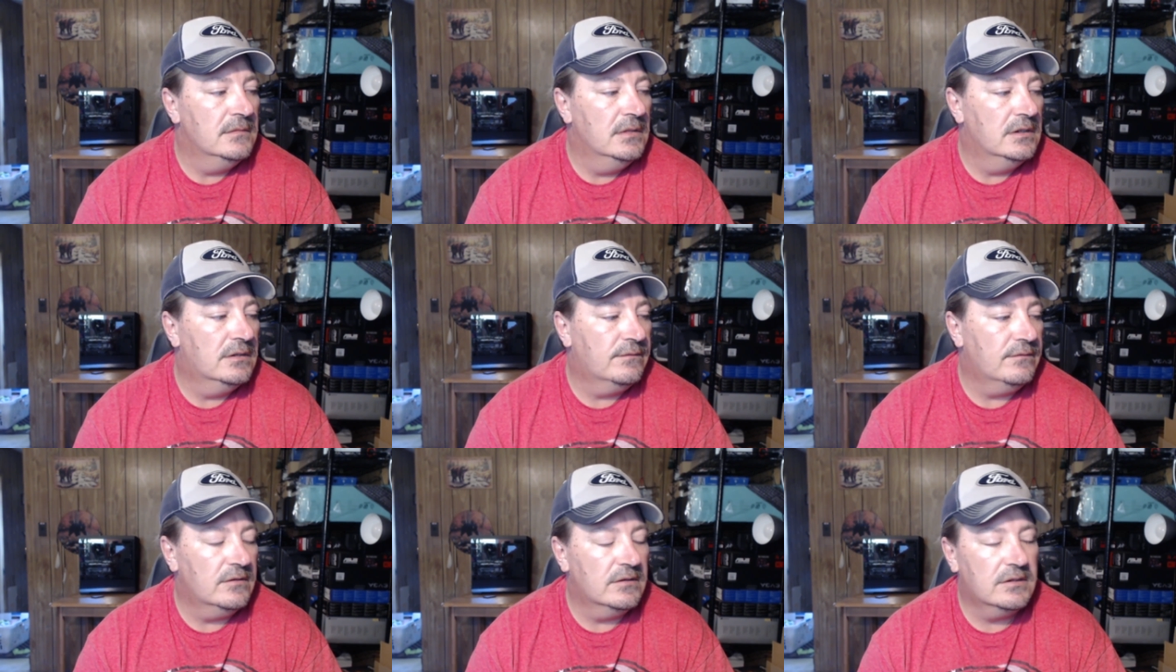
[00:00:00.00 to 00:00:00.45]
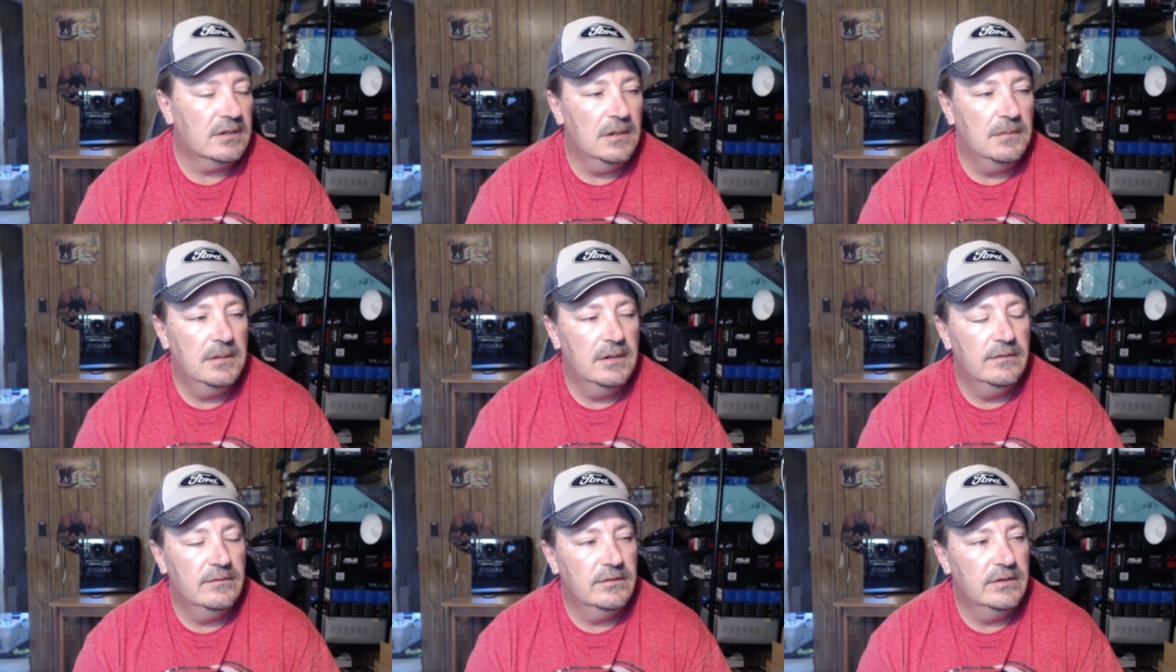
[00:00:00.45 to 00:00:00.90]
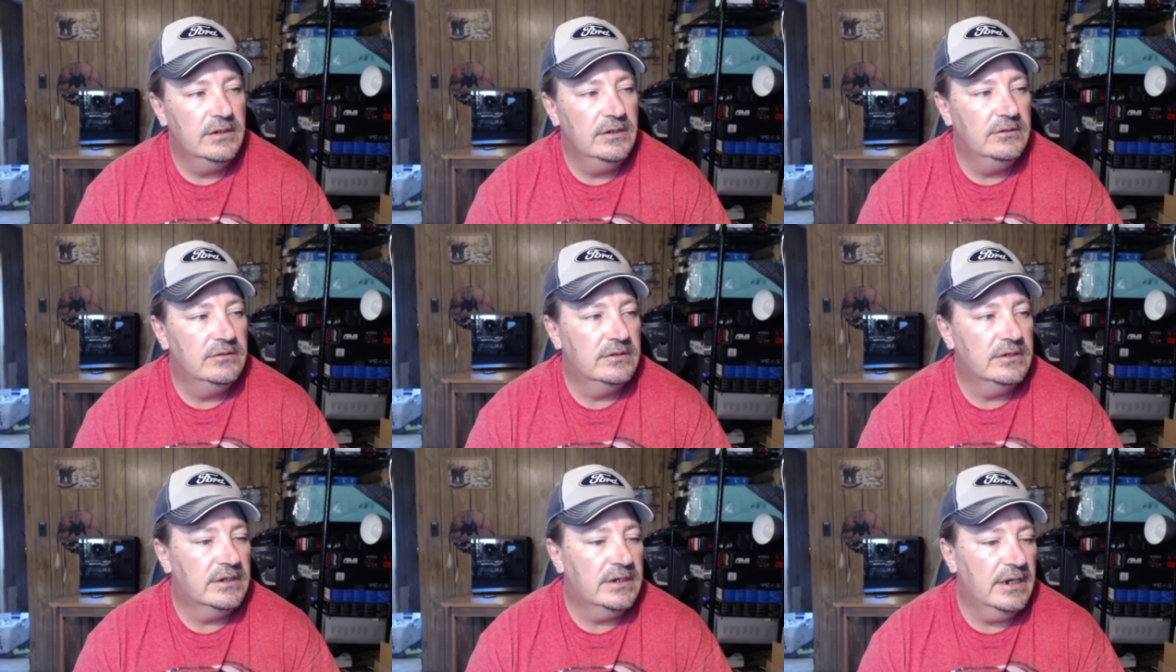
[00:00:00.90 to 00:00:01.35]
It's the first time I ever
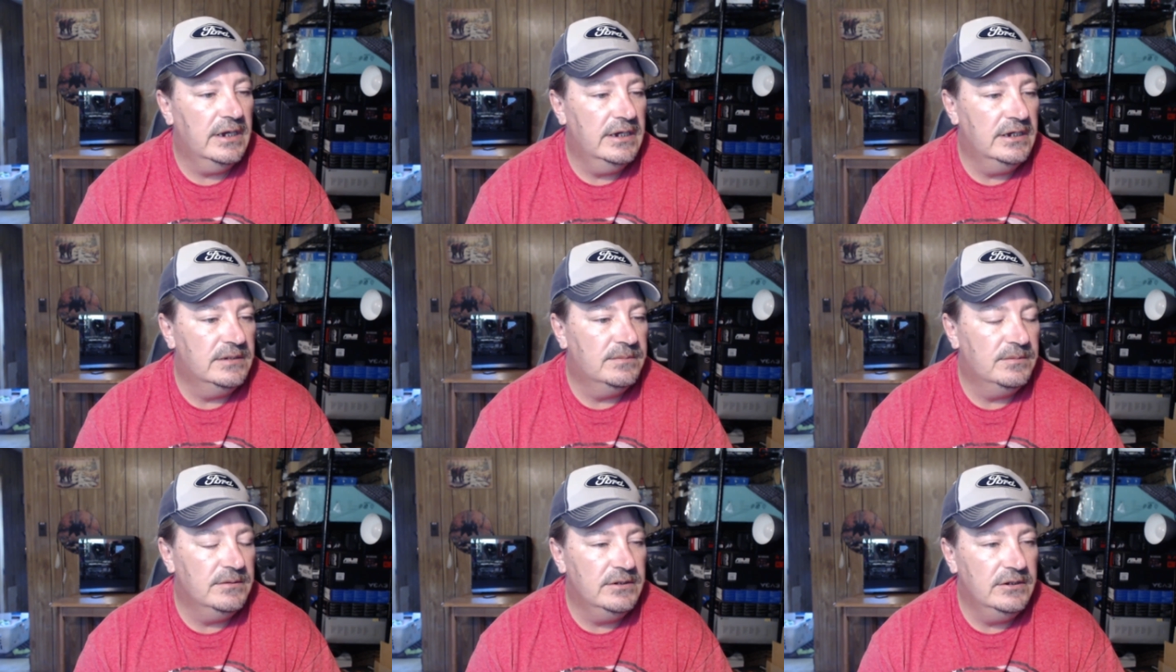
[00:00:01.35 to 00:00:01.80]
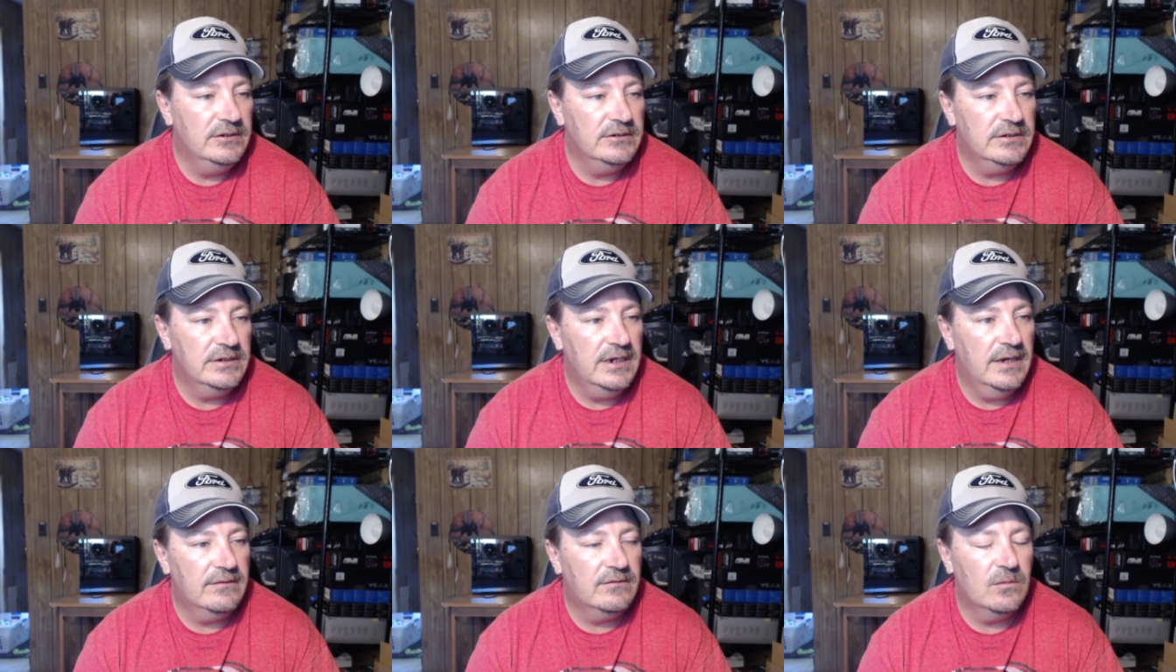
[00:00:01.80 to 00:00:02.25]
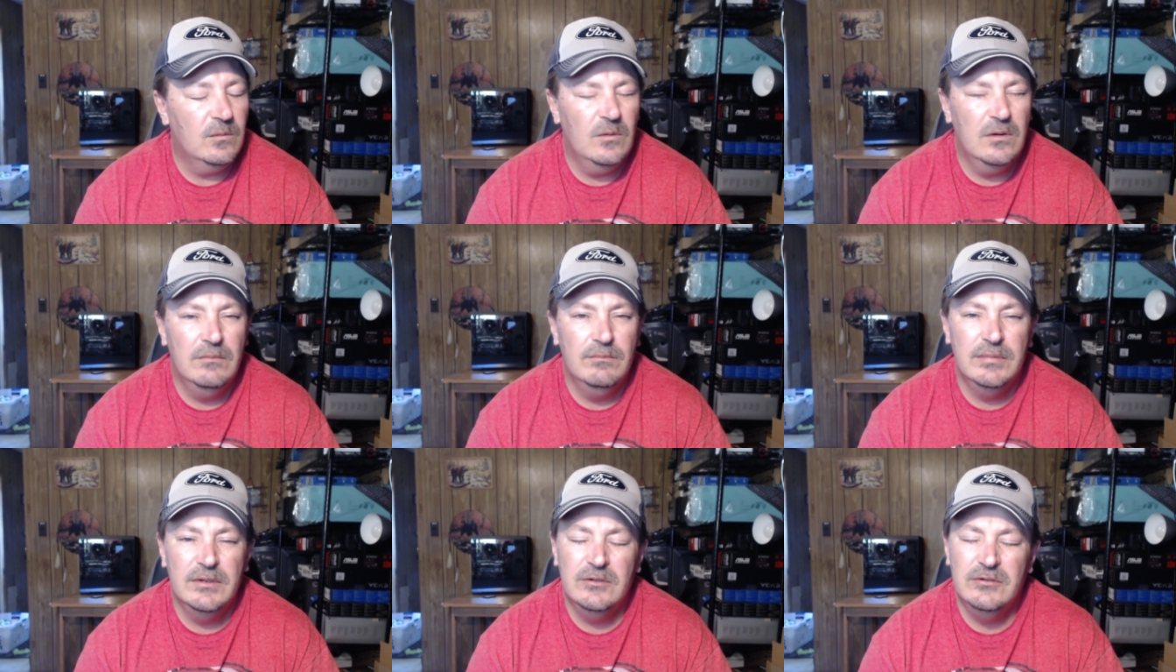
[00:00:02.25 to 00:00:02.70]
used the case, but usually after
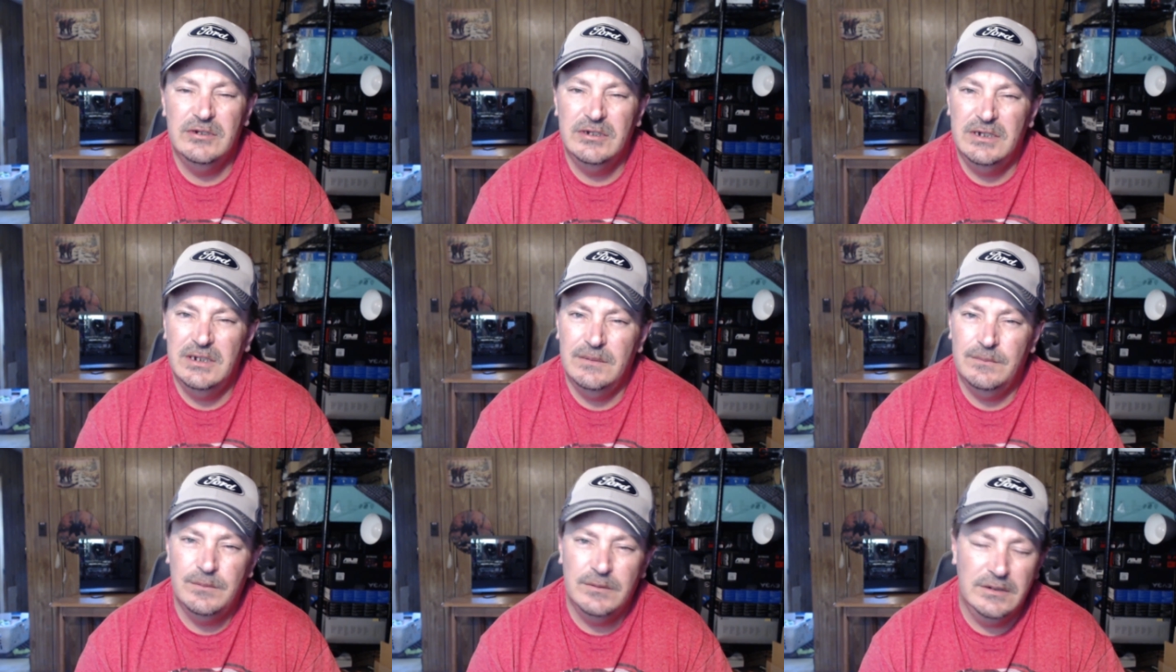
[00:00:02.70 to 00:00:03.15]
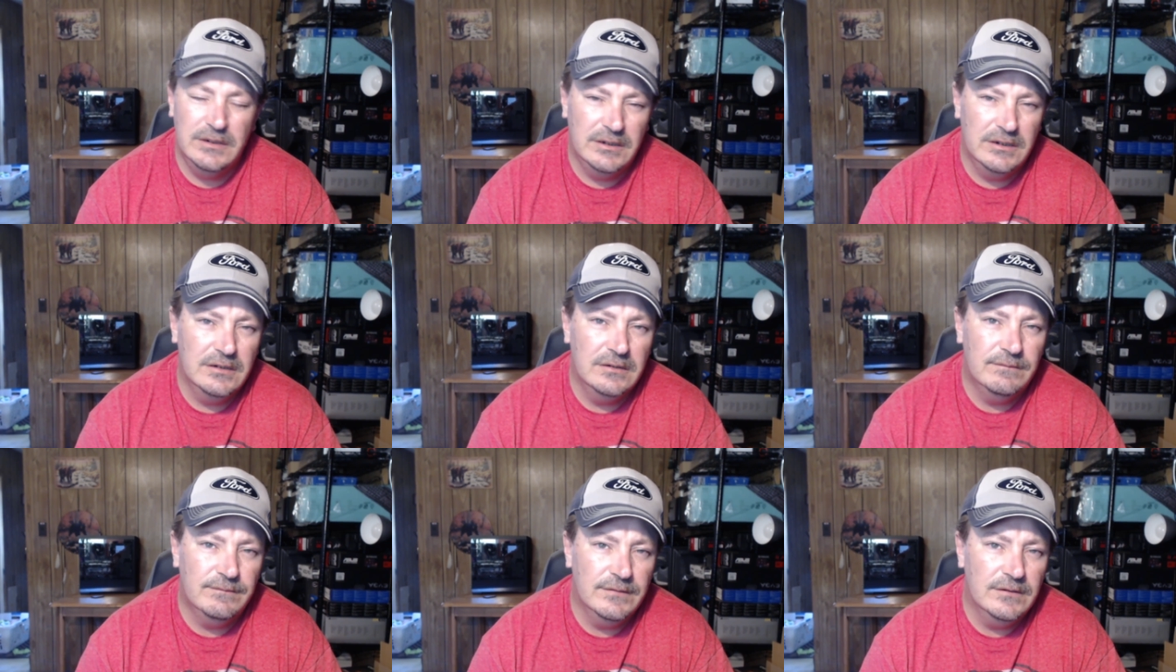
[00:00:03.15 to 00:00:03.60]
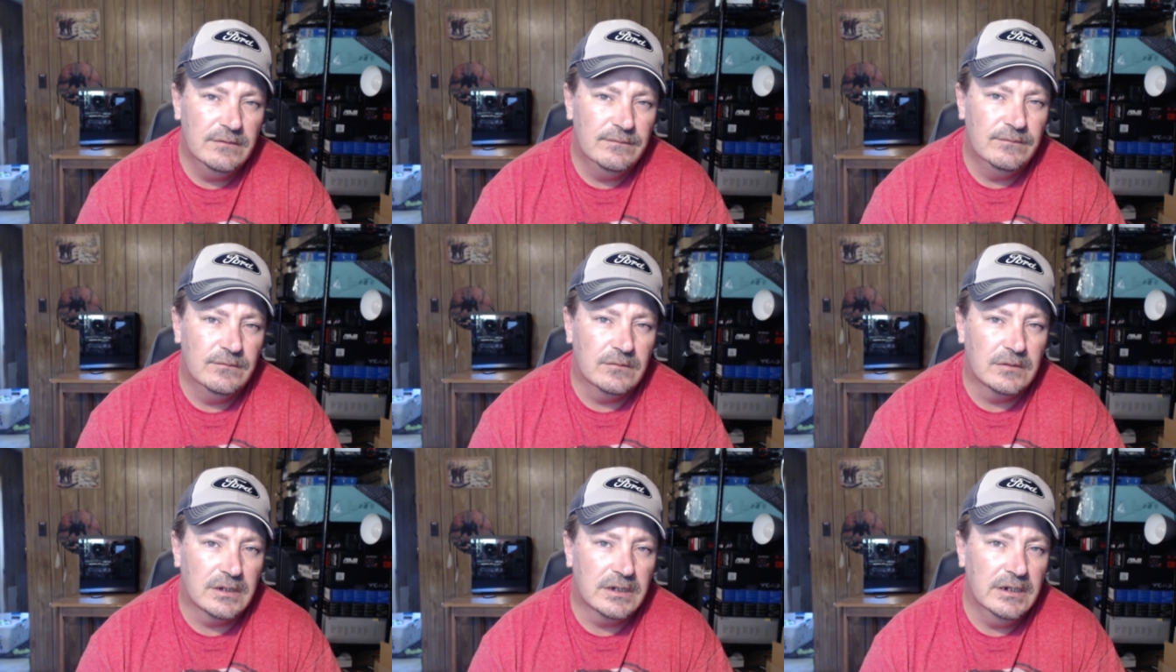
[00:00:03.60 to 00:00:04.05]
one build you get a pretty good feel
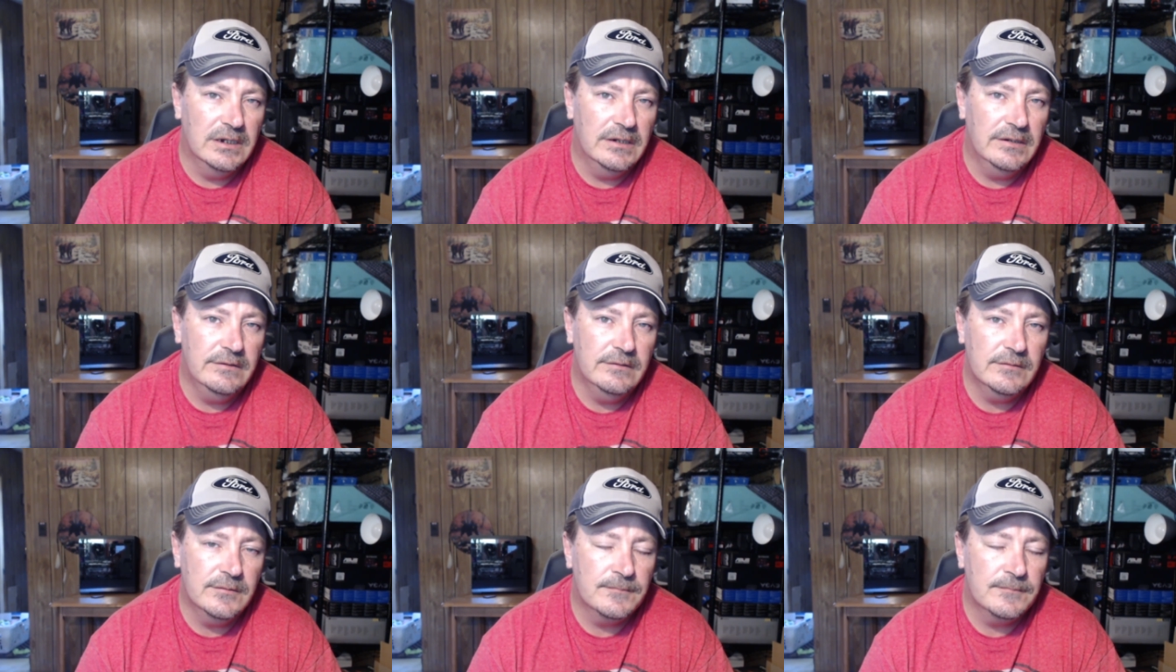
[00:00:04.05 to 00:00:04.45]
for a case.